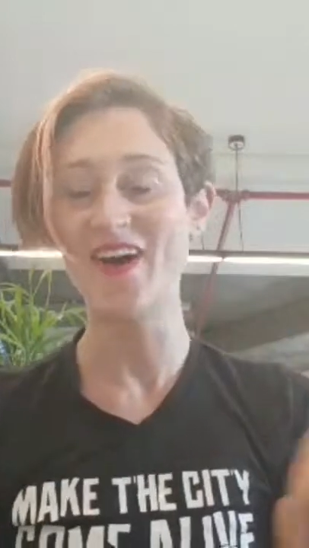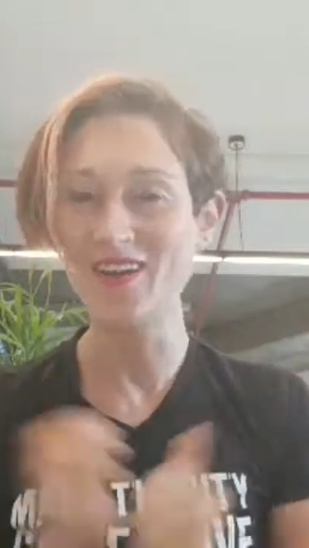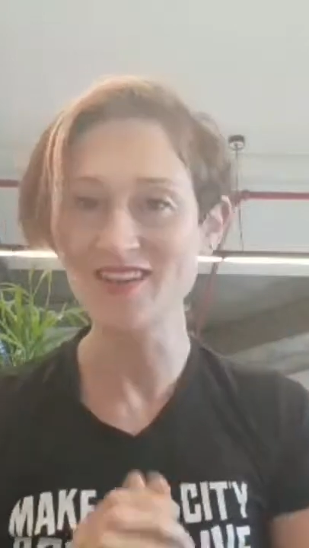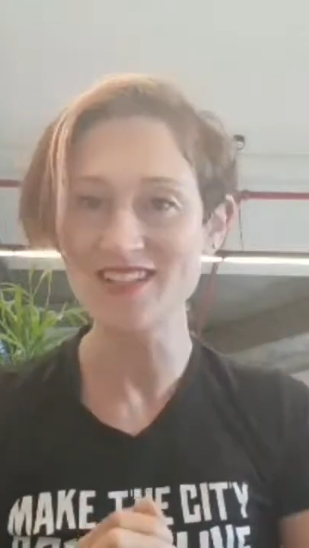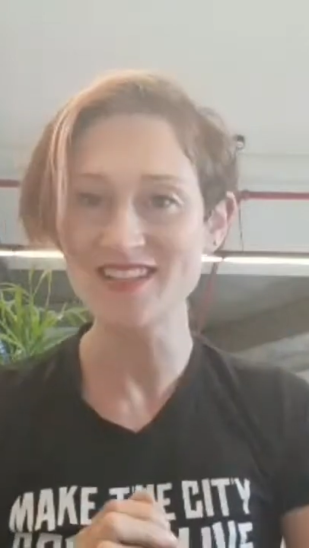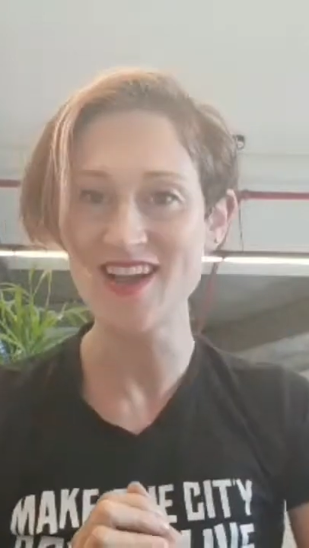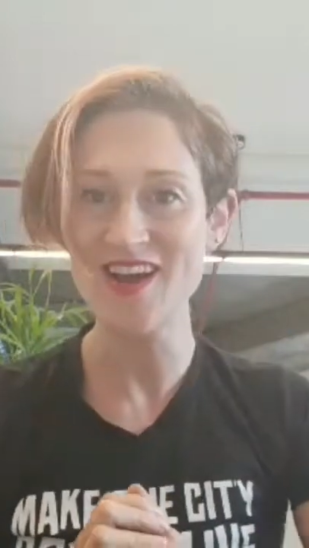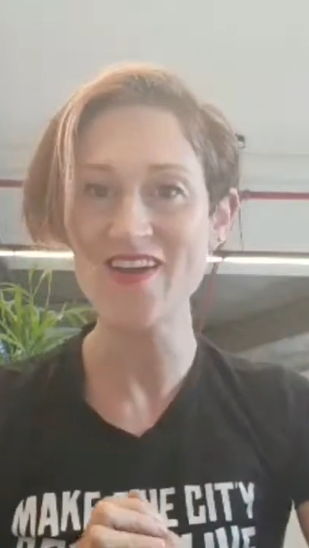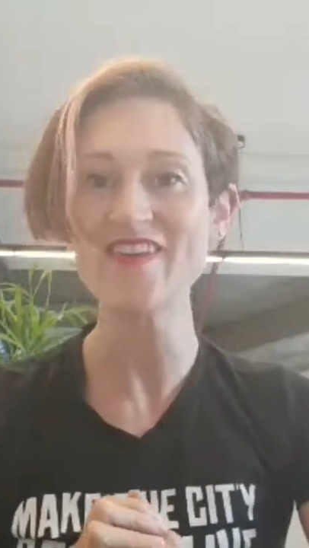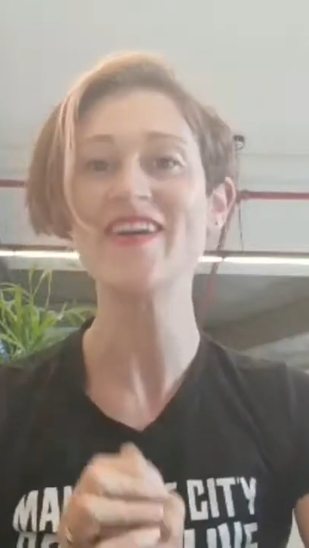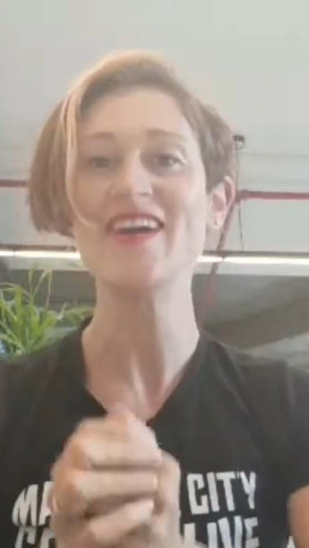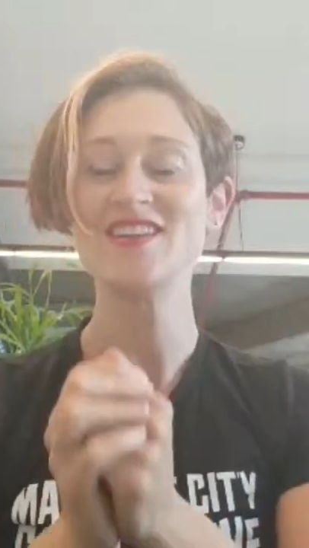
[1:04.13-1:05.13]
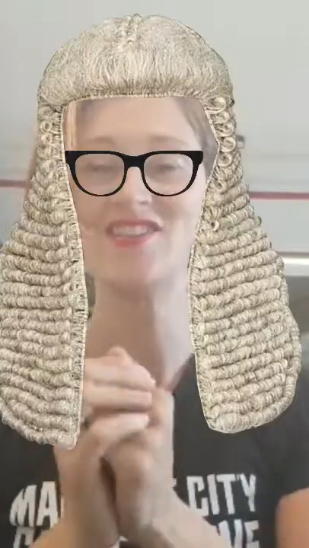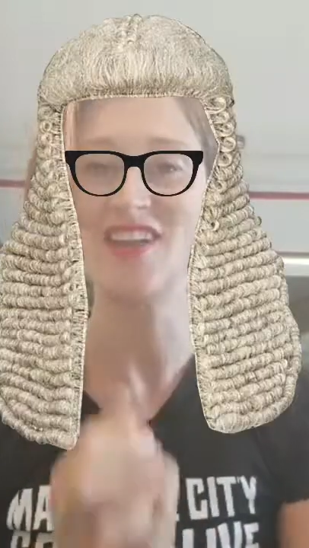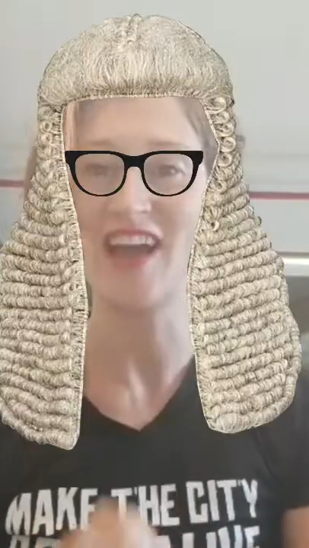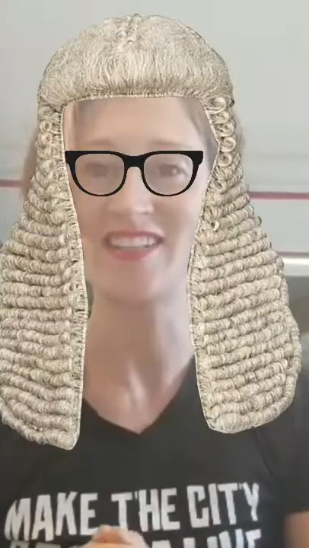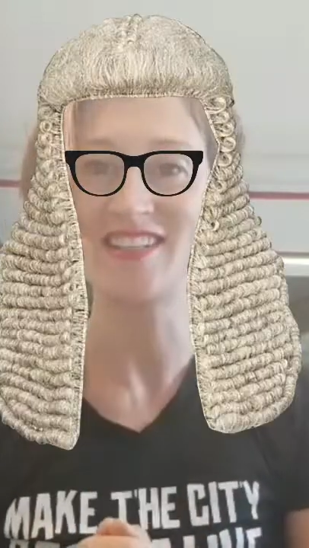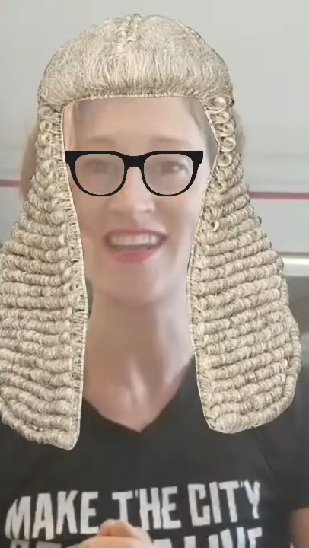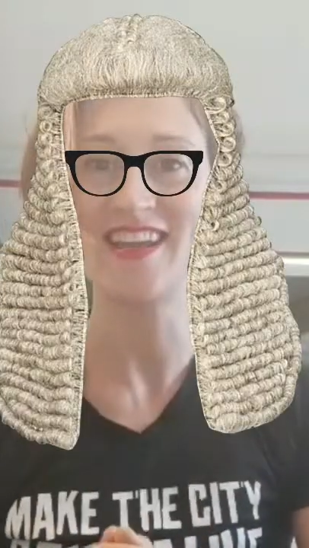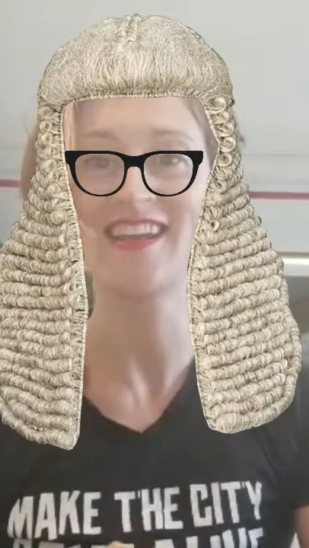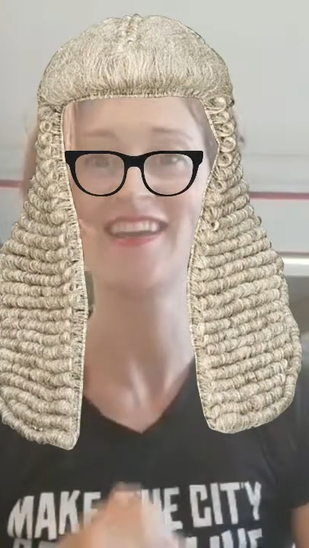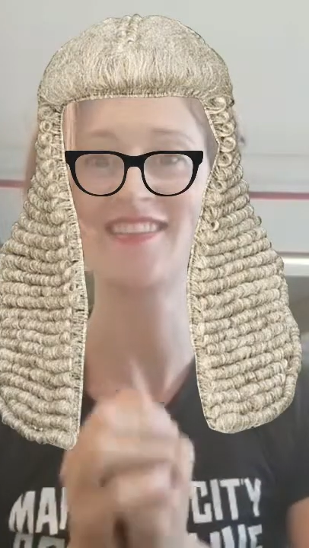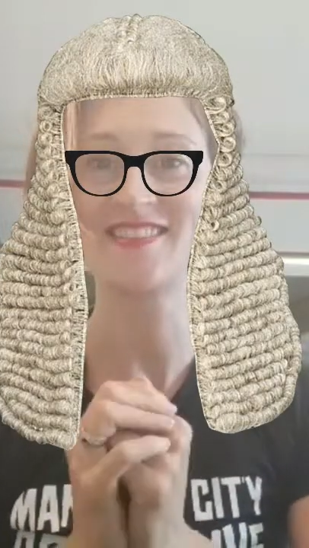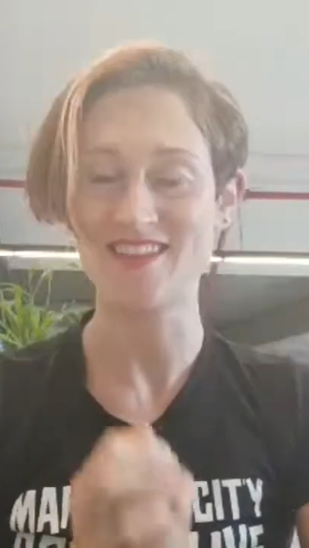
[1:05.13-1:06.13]
also judging
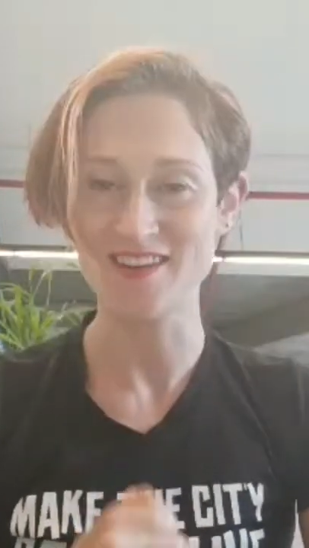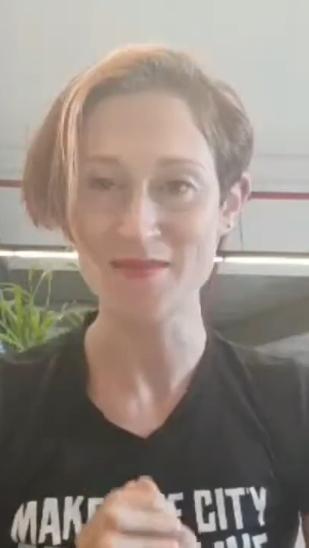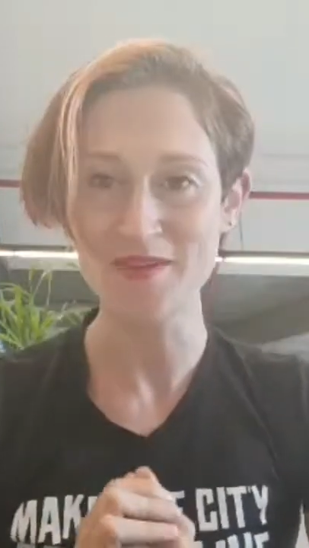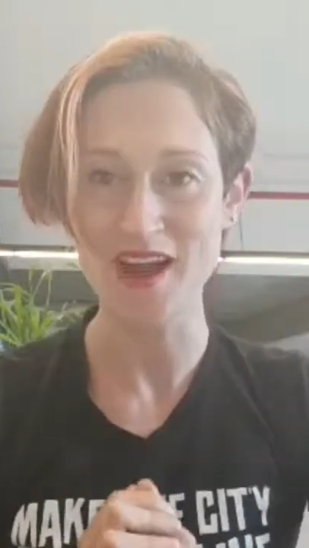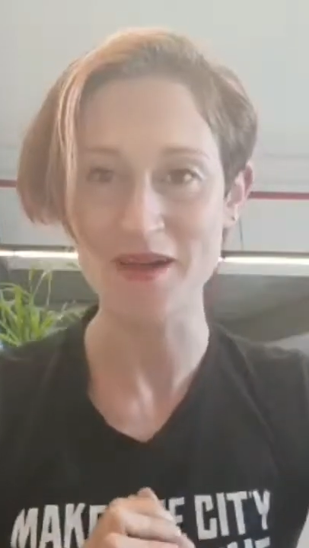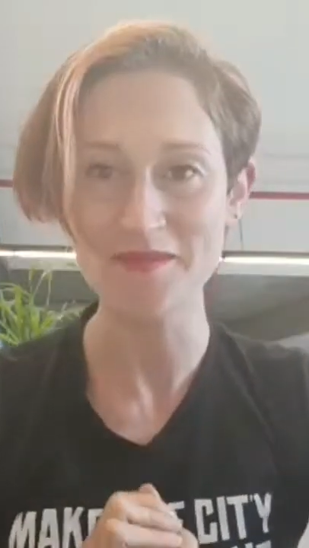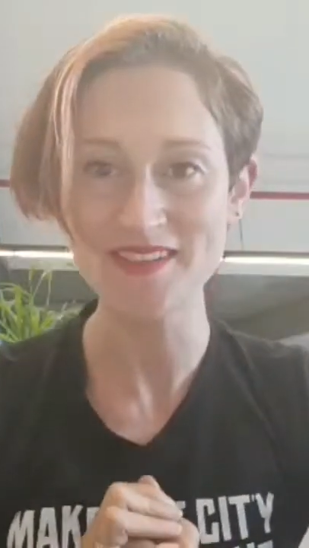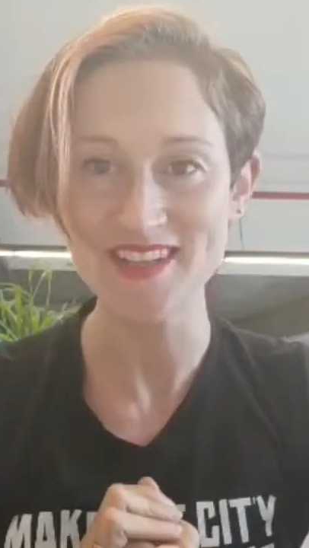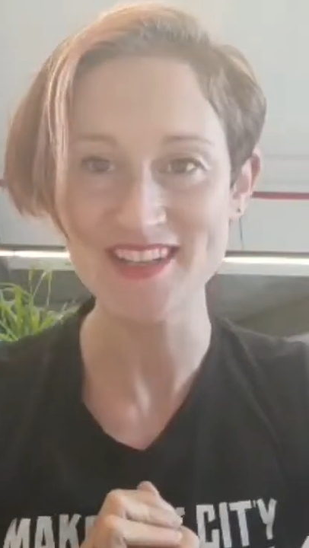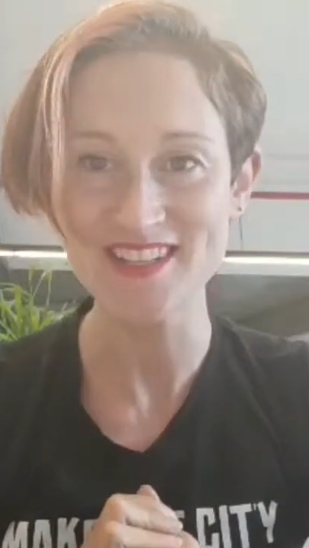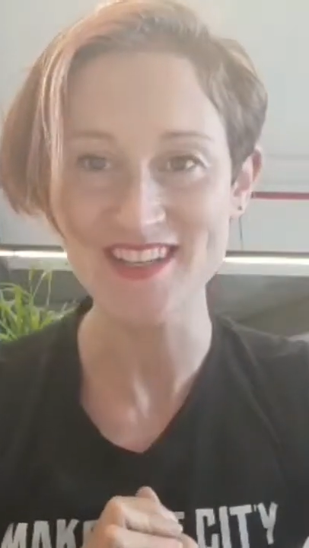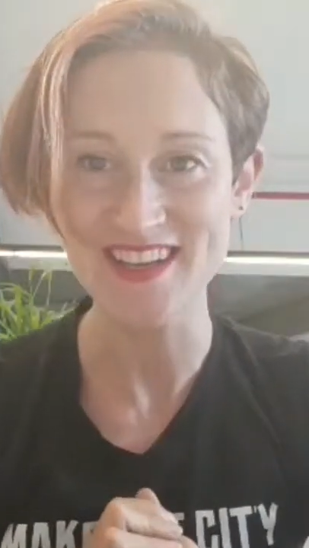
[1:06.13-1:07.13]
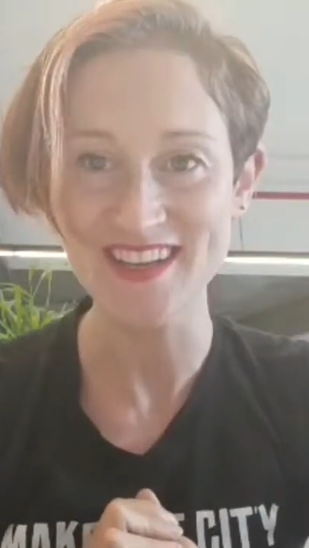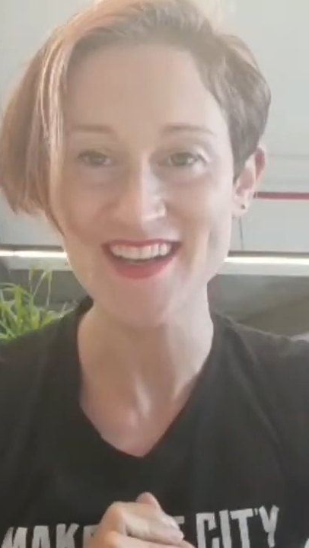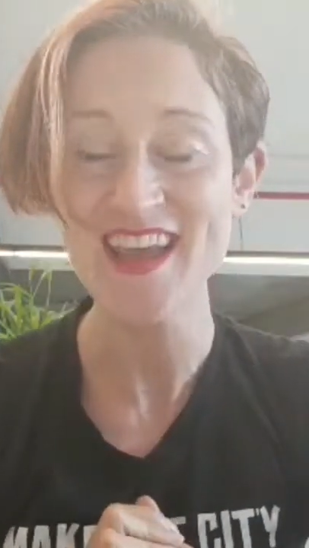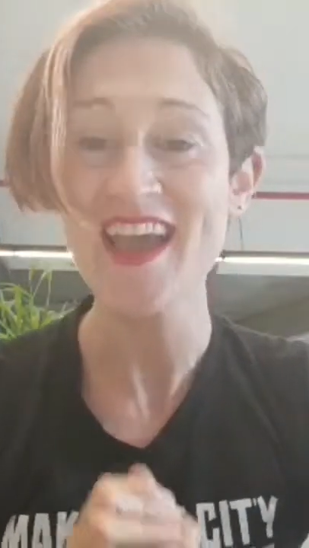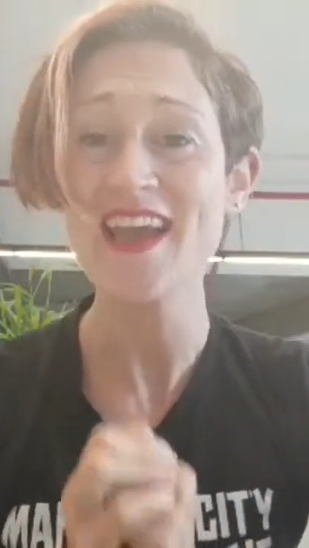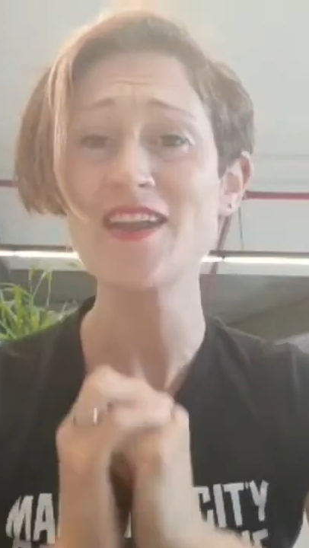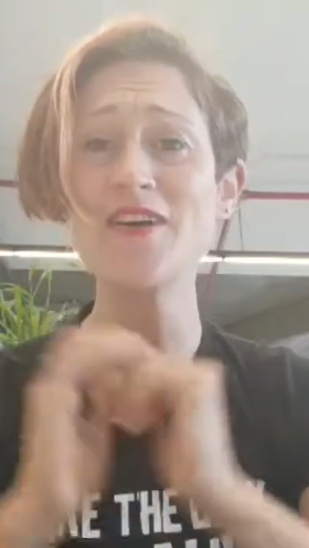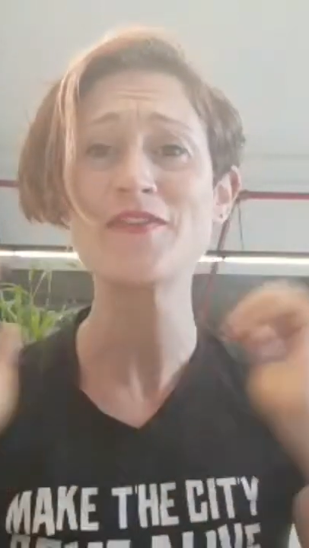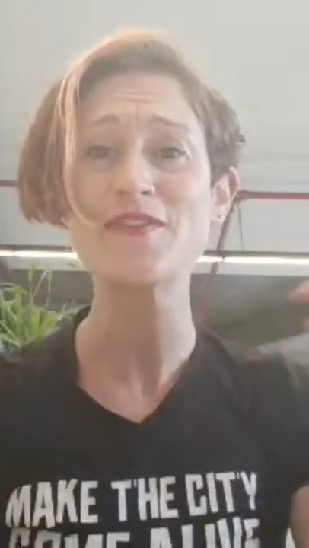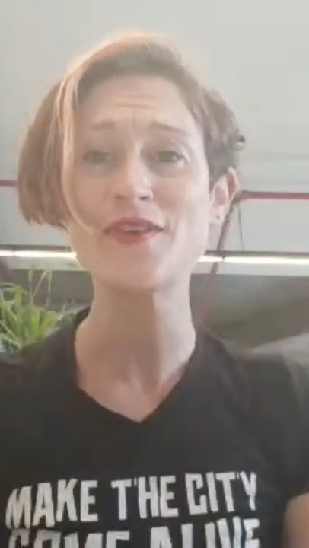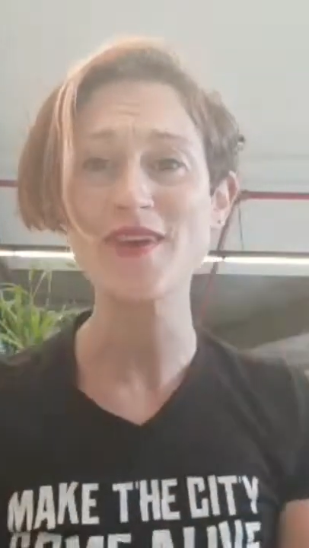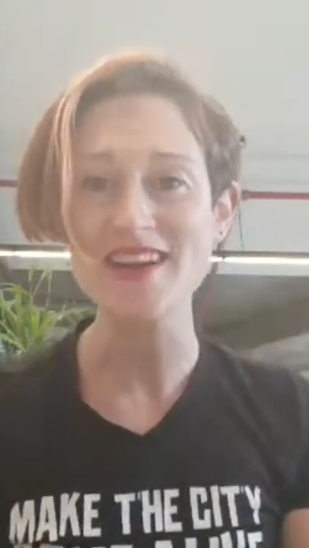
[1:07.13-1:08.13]
a startup competition. And
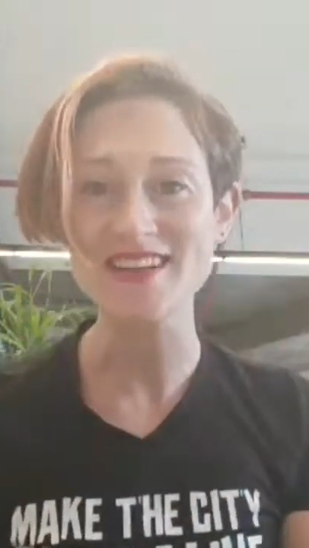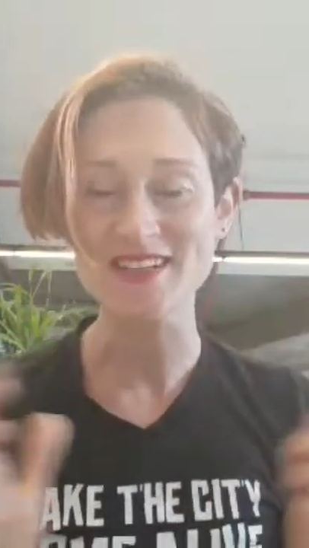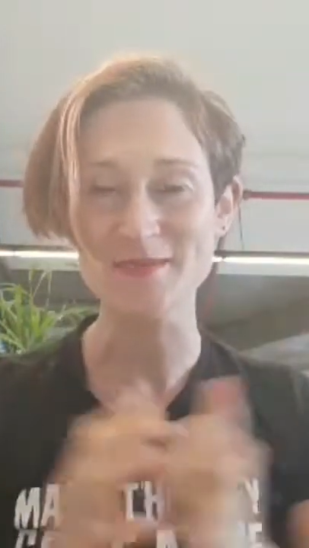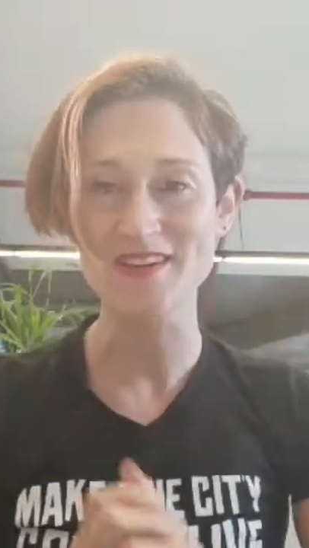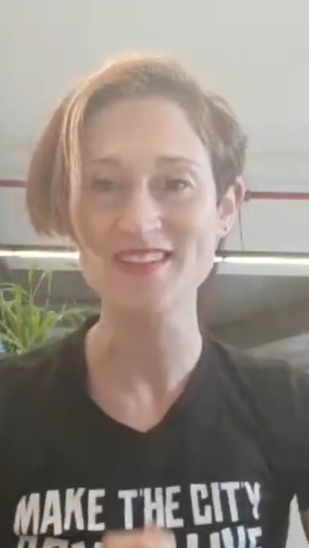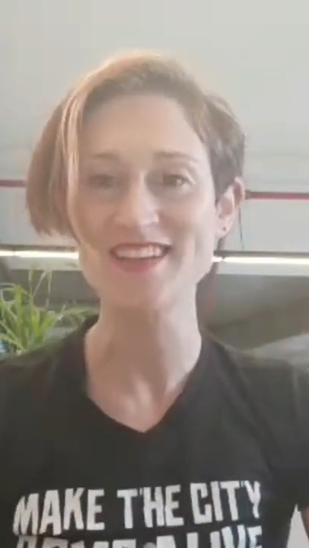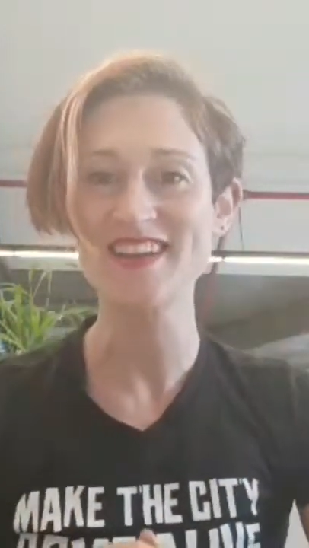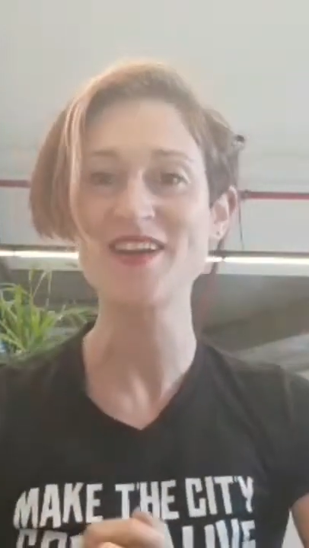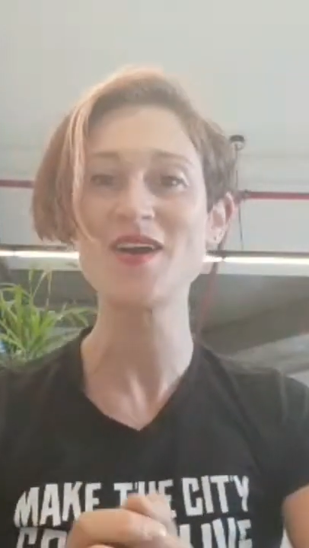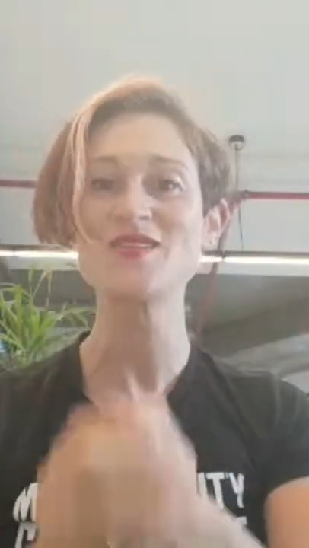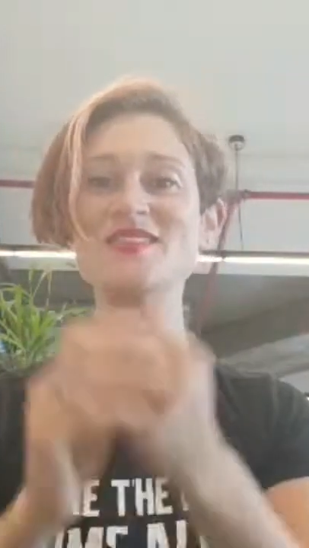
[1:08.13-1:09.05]
of course, I'm also going to go